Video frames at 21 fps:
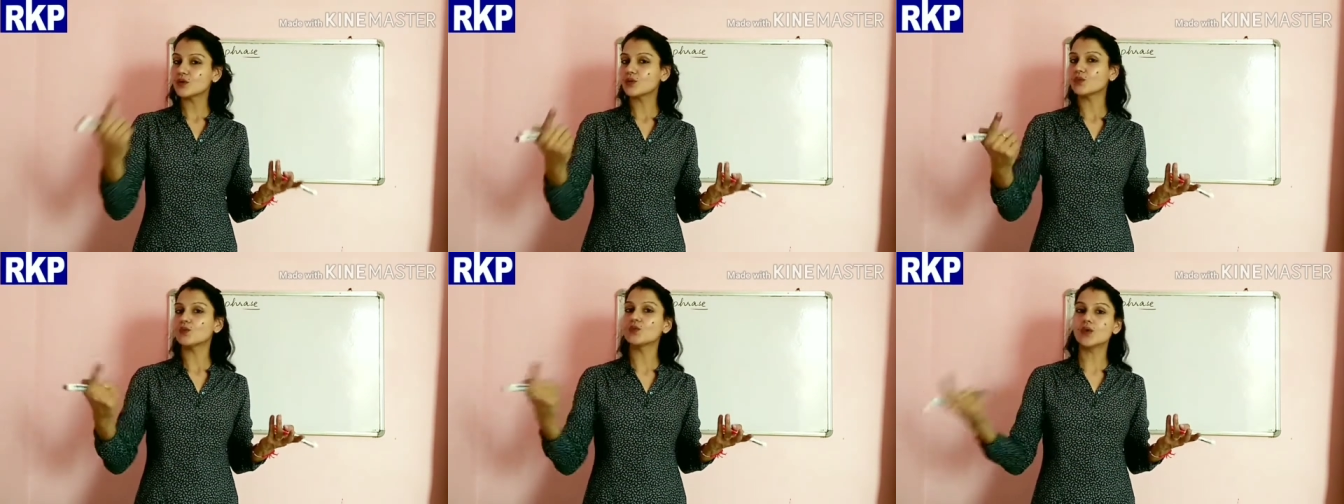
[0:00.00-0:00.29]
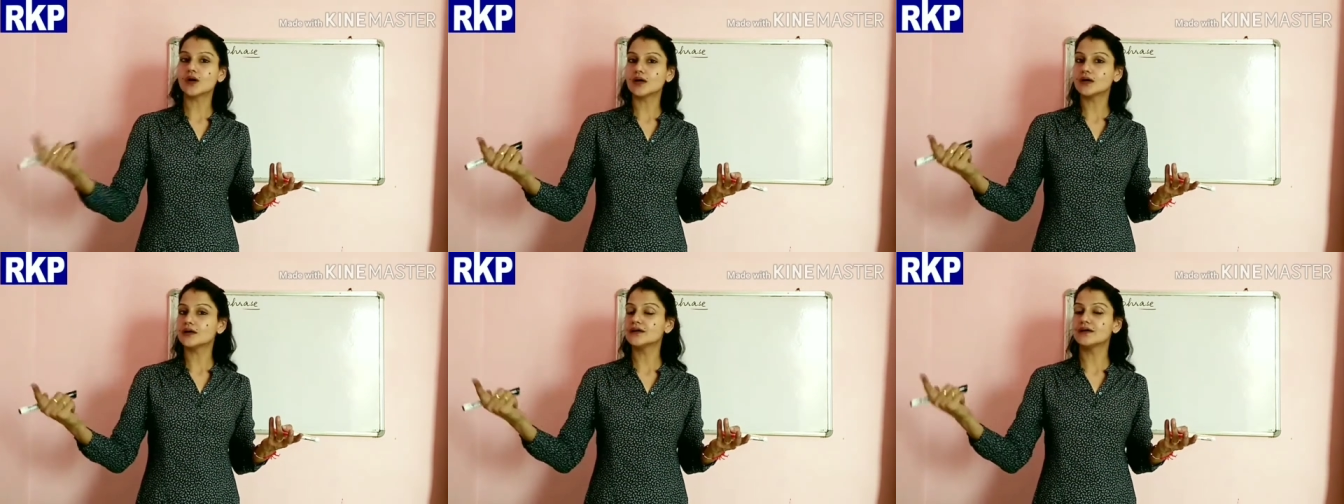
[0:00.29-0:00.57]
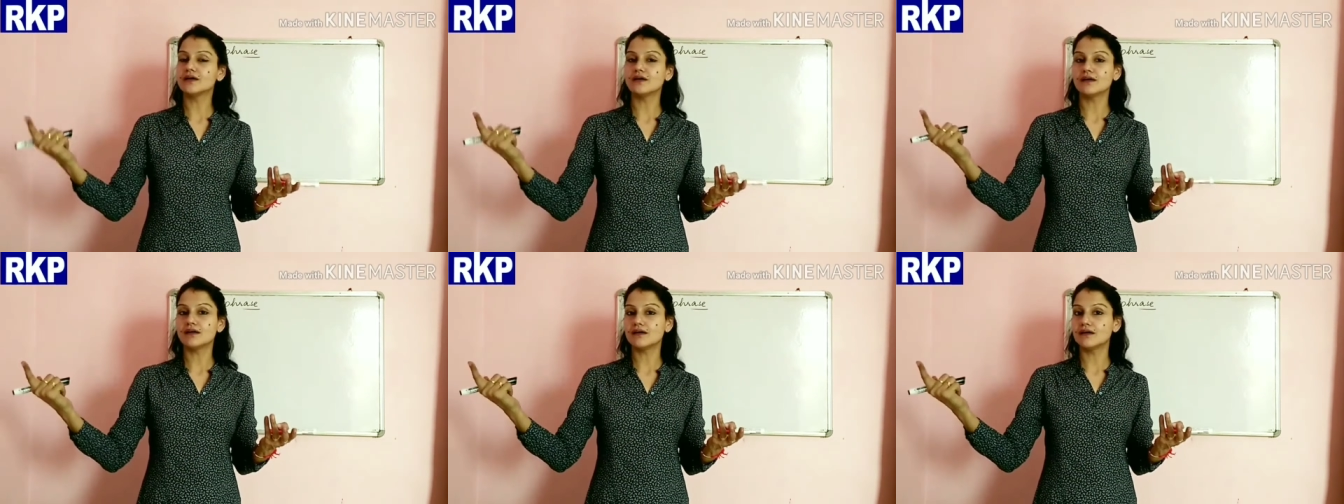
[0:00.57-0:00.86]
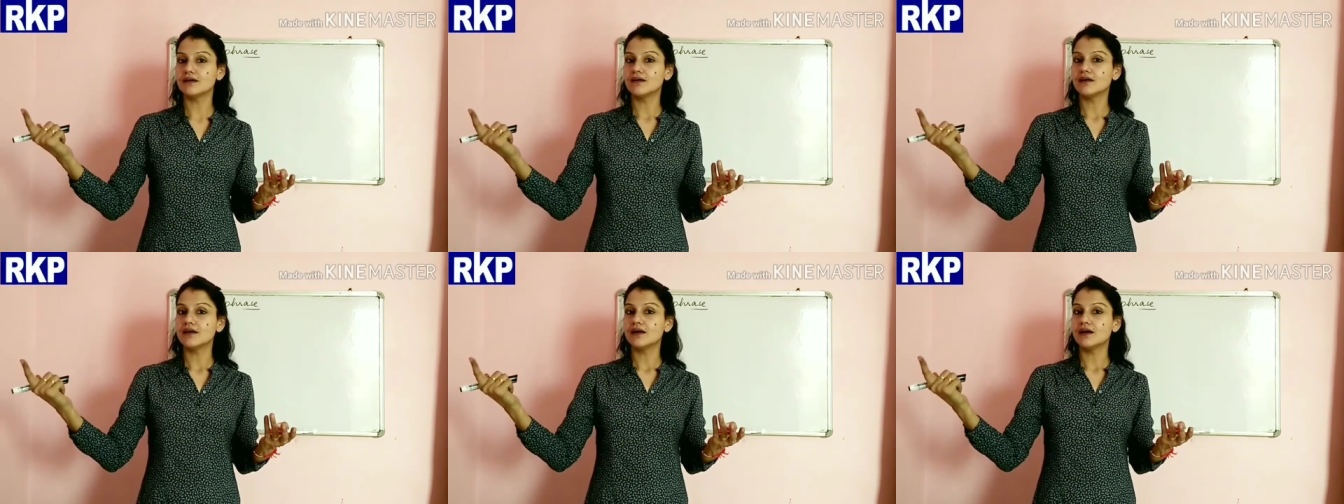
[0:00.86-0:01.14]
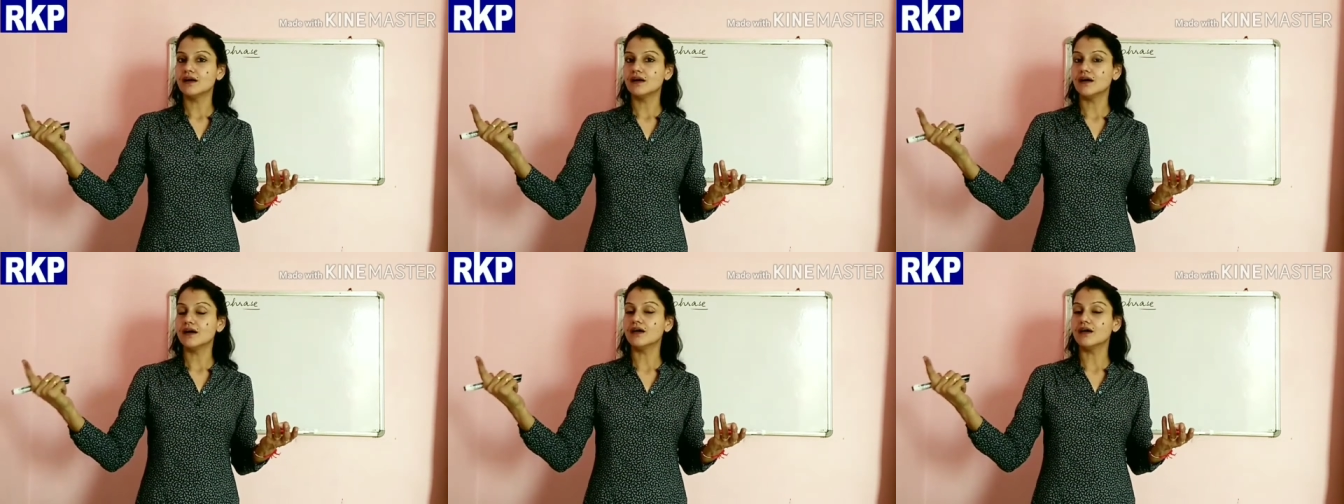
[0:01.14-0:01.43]
word
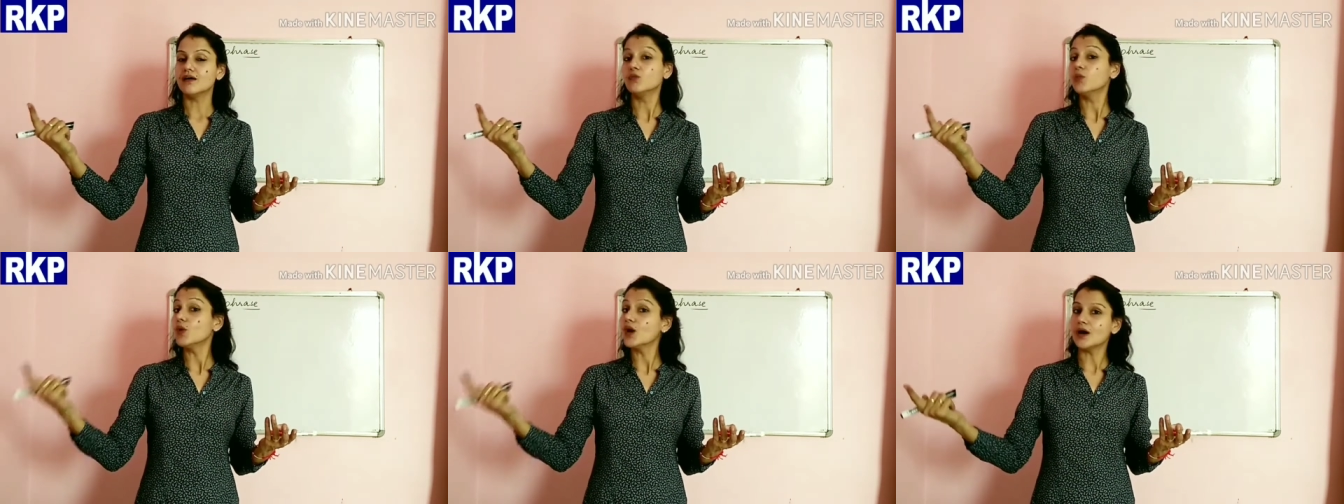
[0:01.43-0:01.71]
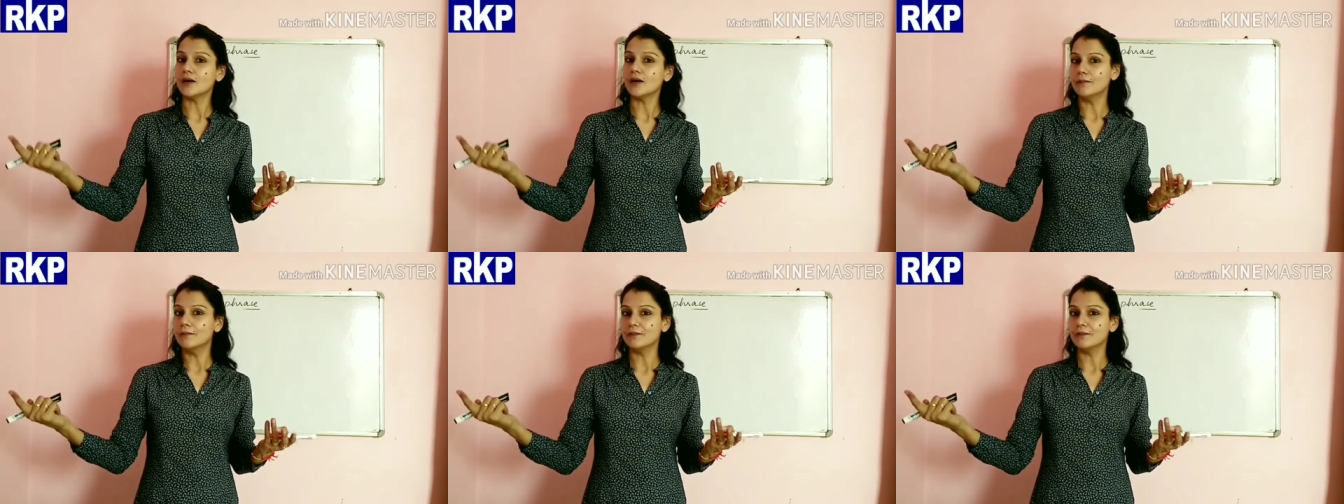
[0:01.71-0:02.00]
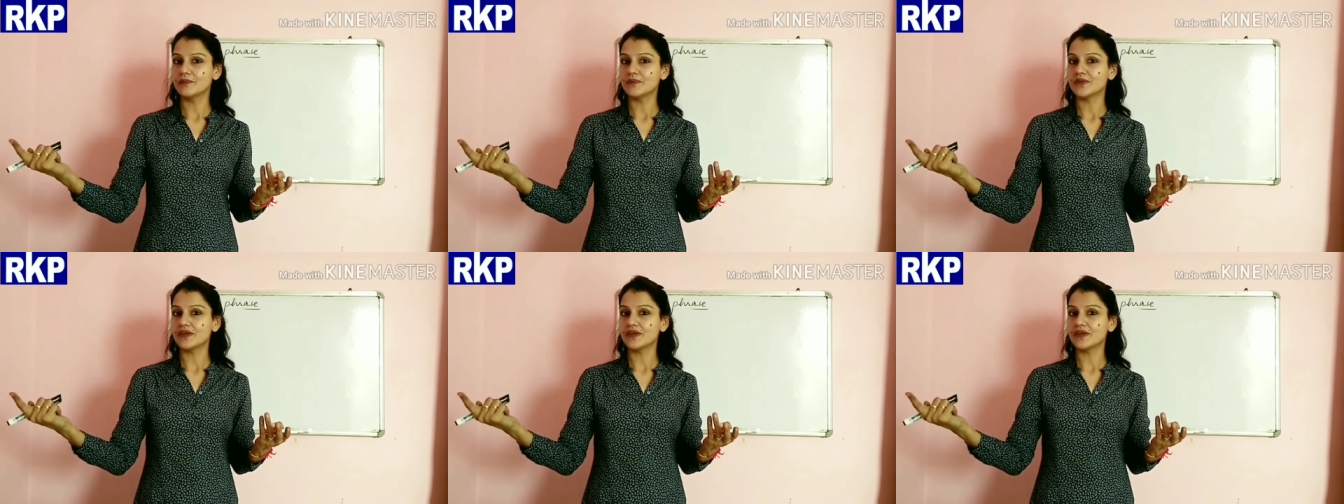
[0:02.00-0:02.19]
verb,